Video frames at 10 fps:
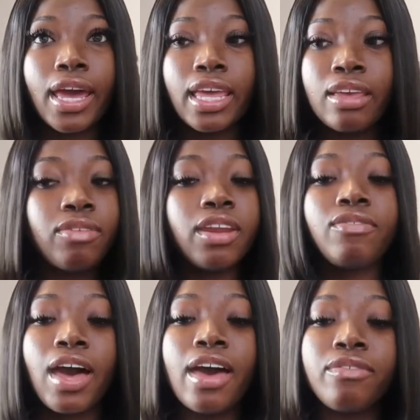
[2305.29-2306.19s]
Like even
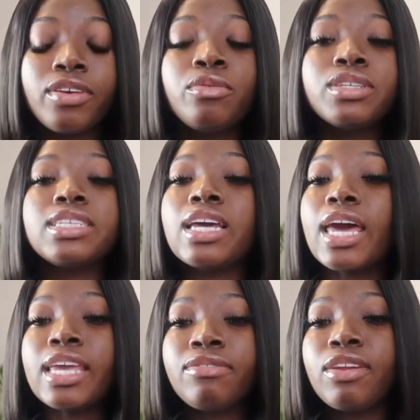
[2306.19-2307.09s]
if I have, he was saying
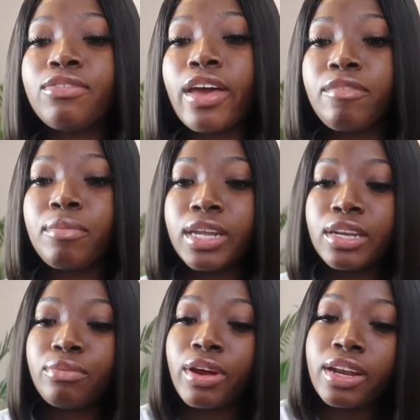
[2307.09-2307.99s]
like, even if you have
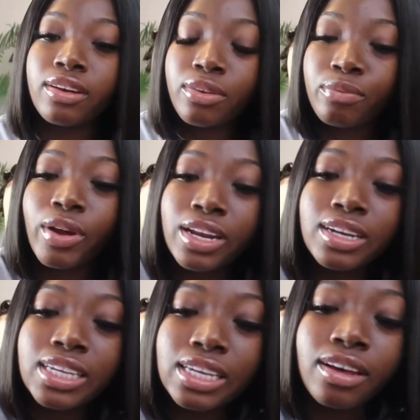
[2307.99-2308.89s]
money
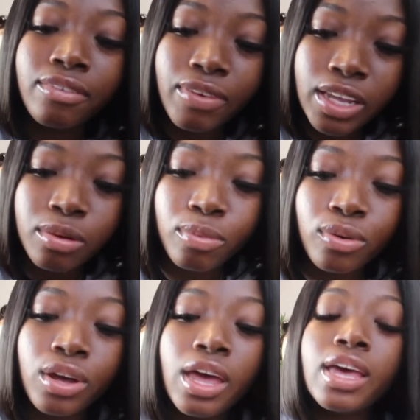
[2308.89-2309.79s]
readily available,